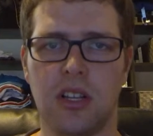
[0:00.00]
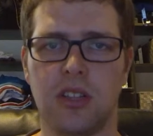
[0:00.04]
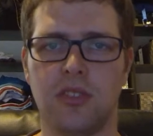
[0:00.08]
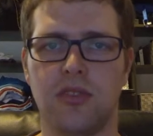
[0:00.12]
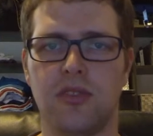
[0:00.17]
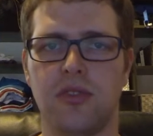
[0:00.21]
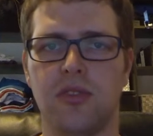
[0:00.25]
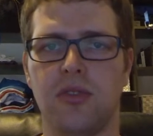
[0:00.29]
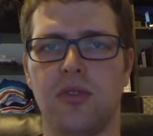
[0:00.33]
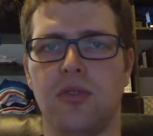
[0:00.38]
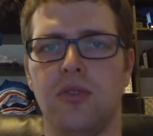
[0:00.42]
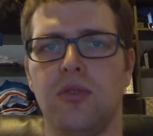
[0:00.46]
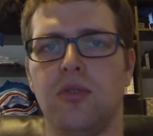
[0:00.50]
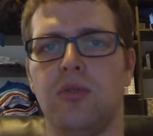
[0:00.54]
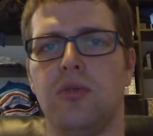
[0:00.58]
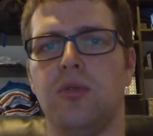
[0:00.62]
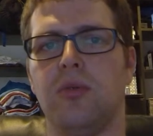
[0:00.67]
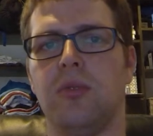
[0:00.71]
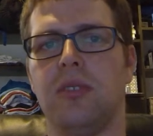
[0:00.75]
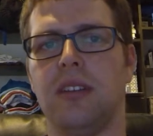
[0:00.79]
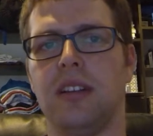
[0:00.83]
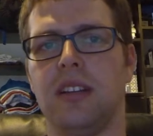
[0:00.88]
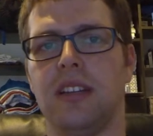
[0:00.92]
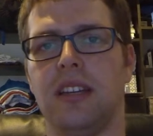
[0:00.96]

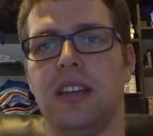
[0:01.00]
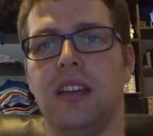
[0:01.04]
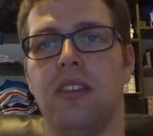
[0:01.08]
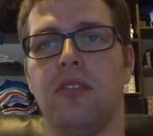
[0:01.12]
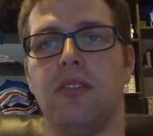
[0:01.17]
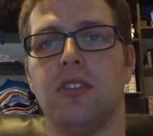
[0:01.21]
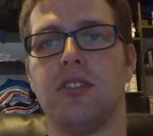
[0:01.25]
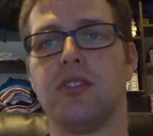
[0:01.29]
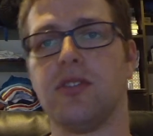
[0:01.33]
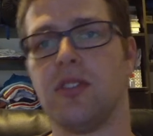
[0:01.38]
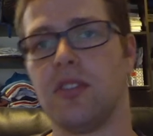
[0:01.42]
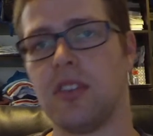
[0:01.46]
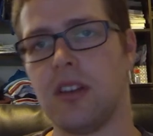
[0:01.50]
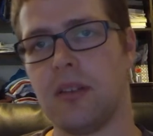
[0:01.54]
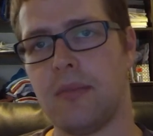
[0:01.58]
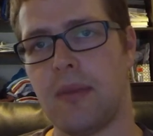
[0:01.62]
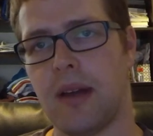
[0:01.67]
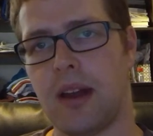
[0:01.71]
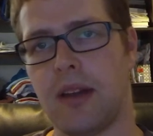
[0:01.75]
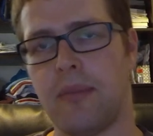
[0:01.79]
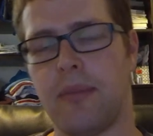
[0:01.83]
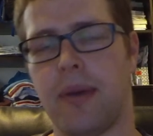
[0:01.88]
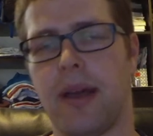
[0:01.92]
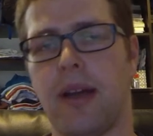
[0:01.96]
to give a certain
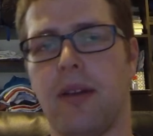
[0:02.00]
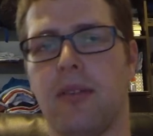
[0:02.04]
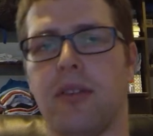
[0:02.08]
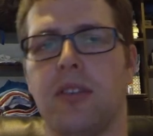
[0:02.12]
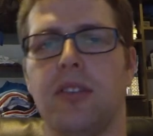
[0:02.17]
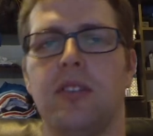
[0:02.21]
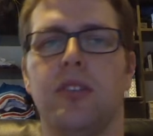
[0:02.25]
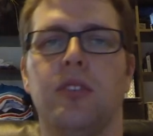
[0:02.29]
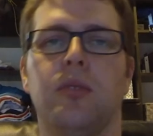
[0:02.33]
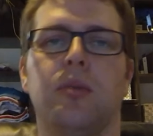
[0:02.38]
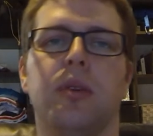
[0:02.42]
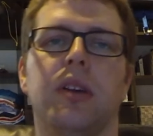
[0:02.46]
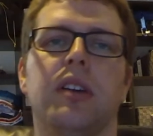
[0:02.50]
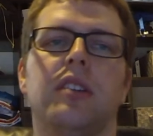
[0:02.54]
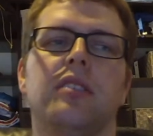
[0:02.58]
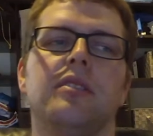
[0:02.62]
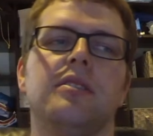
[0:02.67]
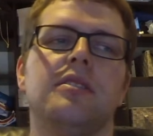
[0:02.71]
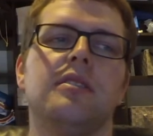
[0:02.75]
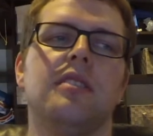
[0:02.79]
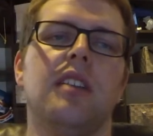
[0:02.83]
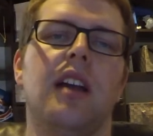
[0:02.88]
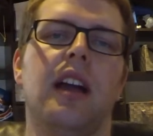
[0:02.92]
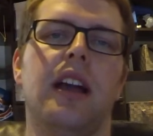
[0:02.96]
amount of power to the
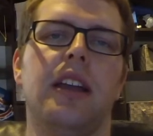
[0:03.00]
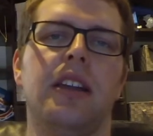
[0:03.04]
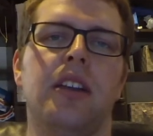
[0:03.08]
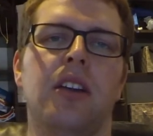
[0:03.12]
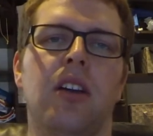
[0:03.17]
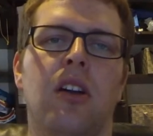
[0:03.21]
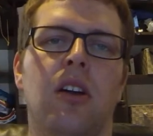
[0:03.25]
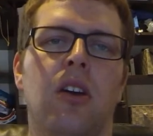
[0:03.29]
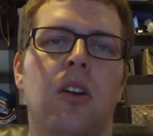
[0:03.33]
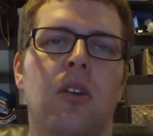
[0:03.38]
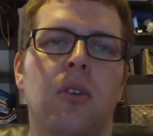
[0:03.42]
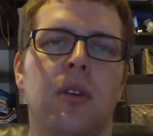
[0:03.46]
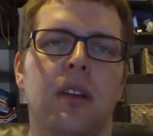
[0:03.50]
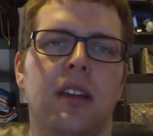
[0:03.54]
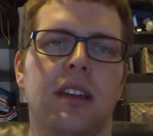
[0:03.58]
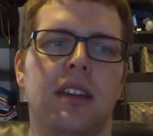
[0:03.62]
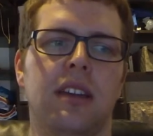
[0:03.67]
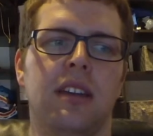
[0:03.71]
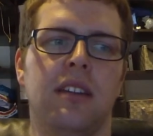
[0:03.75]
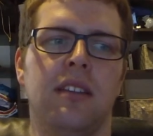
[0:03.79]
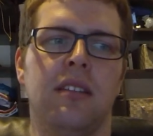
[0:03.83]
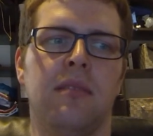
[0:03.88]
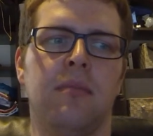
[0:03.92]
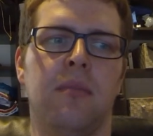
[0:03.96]
wheels. I know
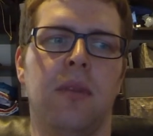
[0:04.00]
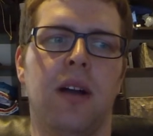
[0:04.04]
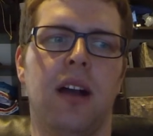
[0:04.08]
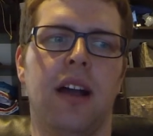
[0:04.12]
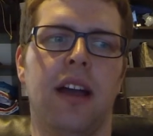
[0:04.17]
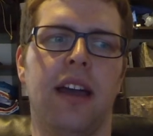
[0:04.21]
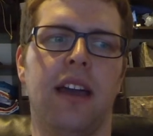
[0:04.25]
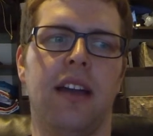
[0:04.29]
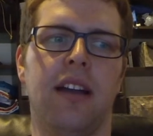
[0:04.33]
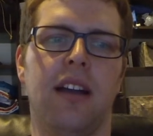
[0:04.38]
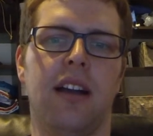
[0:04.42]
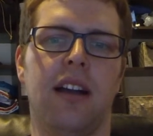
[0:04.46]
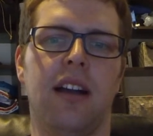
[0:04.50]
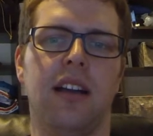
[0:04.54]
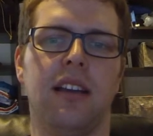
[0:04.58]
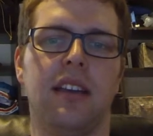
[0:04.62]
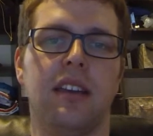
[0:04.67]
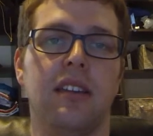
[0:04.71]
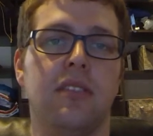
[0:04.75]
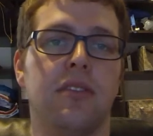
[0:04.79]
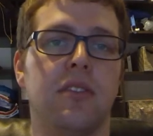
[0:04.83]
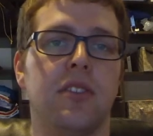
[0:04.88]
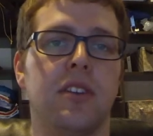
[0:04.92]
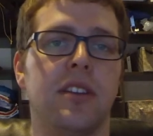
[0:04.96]
in my
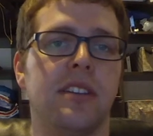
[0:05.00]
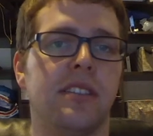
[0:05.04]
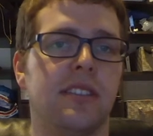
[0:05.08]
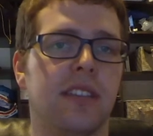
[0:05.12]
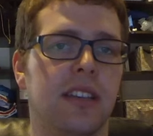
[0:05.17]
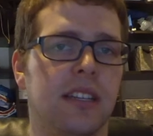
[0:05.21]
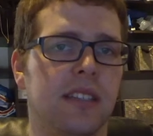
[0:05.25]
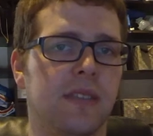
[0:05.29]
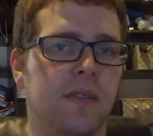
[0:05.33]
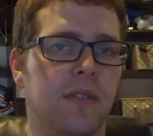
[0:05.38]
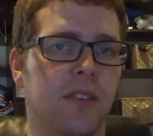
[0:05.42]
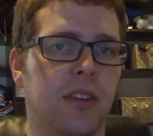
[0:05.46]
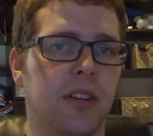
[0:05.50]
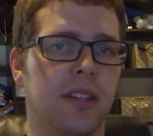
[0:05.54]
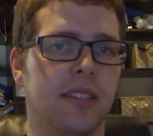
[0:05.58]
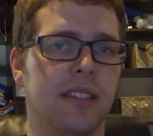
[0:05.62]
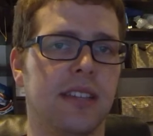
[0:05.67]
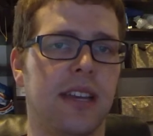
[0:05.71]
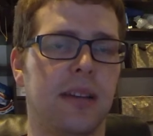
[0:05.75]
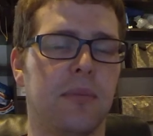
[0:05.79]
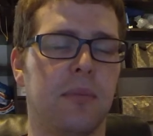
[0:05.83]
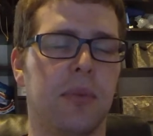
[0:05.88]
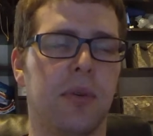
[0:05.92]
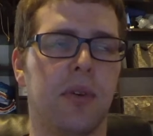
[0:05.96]
E36, for
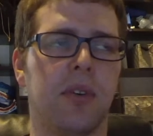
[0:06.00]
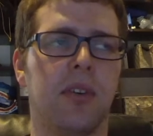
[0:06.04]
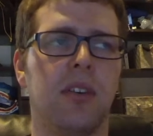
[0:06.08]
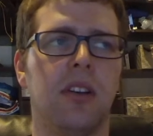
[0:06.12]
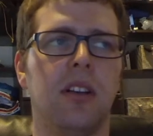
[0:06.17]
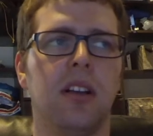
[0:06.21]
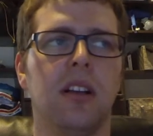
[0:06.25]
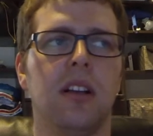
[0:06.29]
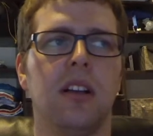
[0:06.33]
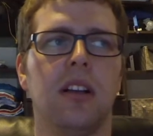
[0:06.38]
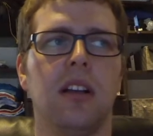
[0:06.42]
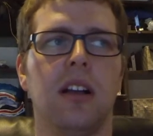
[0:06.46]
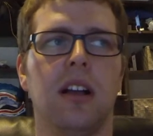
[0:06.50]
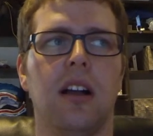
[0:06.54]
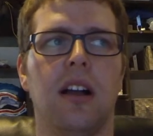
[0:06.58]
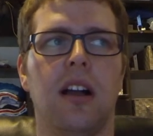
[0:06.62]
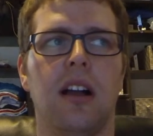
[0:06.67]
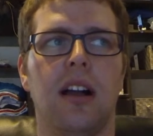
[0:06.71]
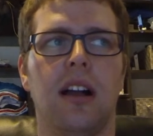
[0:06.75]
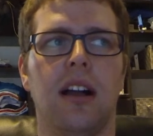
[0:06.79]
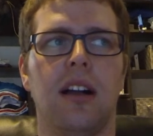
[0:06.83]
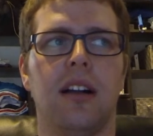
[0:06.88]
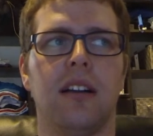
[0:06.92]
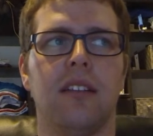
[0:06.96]
example,
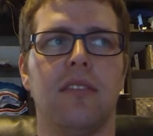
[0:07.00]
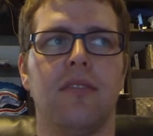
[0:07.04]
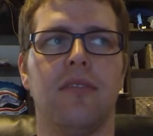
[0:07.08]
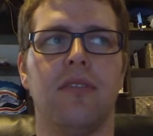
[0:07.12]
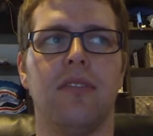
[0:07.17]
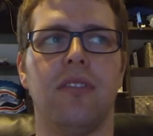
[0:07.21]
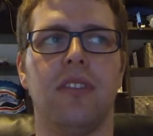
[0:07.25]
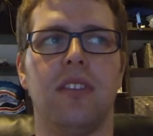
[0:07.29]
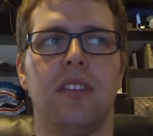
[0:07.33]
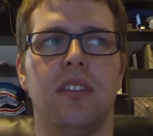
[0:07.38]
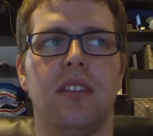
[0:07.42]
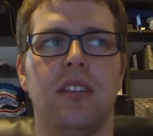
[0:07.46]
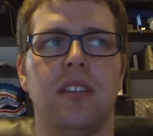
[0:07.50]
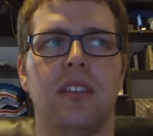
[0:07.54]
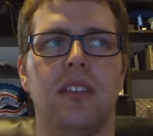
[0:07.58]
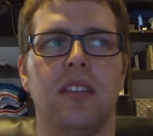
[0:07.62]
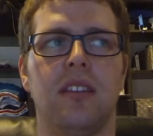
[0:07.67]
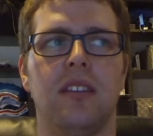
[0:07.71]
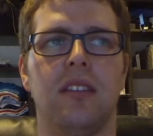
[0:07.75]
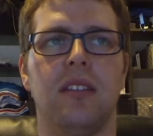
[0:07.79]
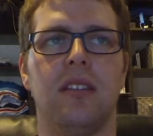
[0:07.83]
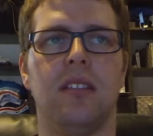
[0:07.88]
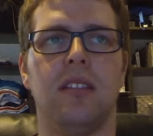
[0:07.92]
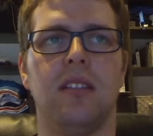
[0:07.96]

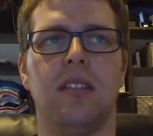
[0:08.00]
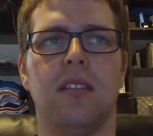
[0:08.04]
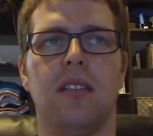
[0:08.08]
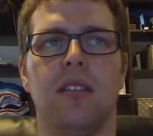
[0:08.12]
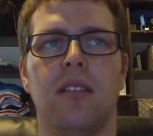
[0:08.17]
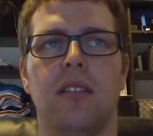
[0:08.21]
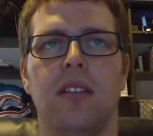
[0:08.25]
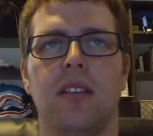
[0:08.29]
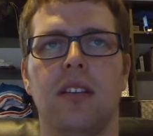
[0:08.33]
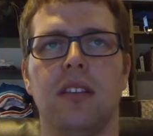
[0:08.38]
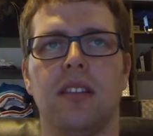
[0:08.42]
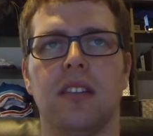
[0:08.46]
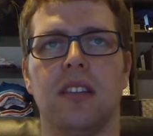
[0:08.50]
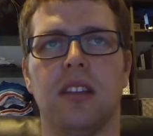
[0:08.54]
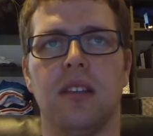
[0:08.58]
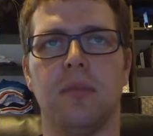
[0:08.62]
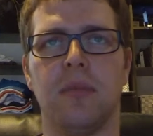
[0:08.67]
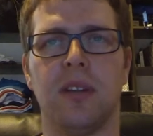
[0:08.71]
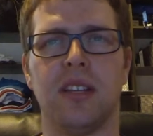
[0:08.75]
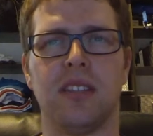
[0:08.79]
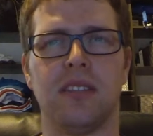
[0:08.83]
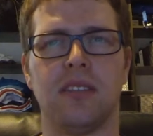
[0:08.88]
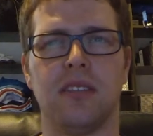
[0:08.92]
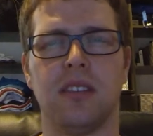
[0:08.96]
the
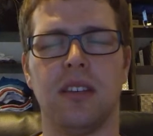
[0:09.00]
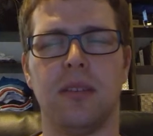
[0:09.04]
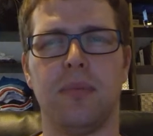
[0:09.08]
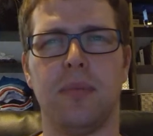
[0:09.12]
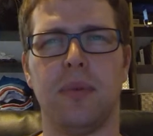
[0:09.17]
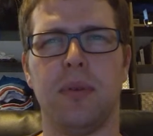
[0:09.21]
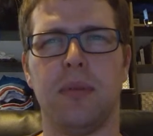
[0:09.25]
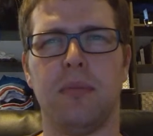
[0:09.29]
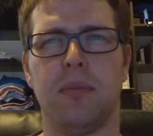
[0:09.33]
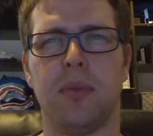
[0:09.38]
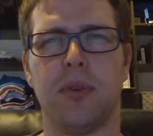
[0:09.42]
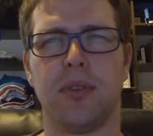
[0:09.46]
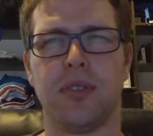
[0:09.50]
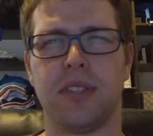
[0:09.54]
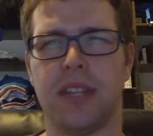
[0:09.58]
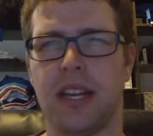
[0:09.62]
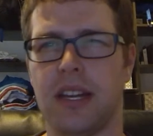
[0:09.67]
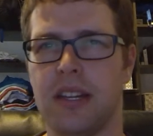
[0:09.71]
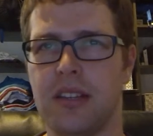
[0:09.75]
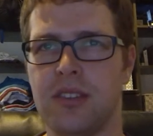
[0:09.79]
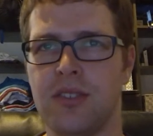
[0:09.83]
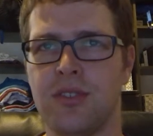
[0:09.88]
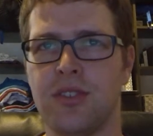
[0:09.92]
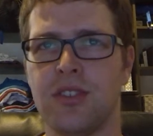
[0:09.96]
limited slip
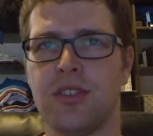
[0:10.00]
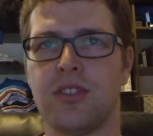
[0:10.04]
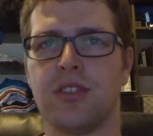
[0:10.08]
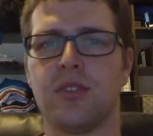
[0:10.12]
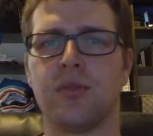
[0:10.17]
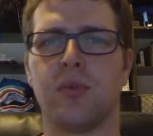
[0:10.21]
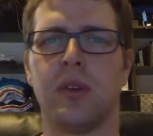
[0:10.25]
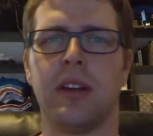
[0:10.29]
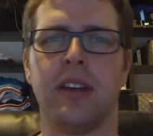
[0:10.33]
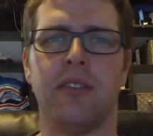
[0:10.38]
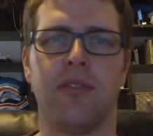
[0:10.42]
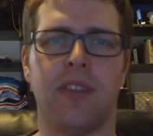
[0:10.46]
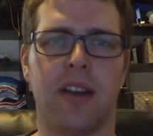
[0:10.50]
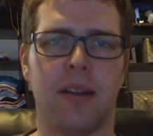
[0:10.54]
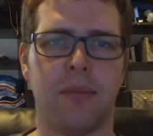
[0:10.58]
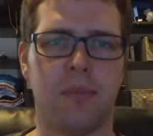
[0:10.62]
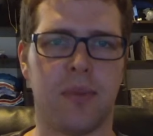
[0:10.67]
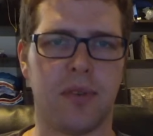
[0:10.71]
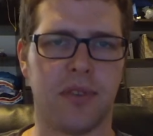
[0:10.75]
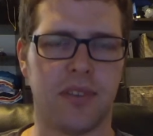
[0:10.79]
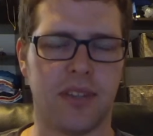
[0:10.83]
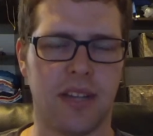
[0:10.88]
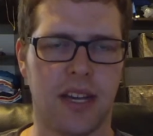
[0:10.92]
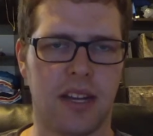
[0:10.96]
percentage is
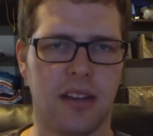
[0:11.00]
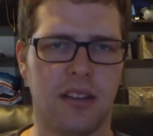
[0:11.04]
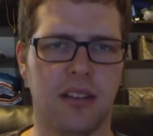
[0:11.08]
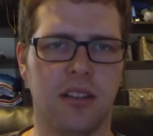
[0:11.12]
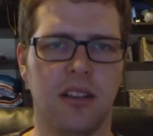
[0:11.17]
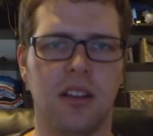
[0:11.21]
25%.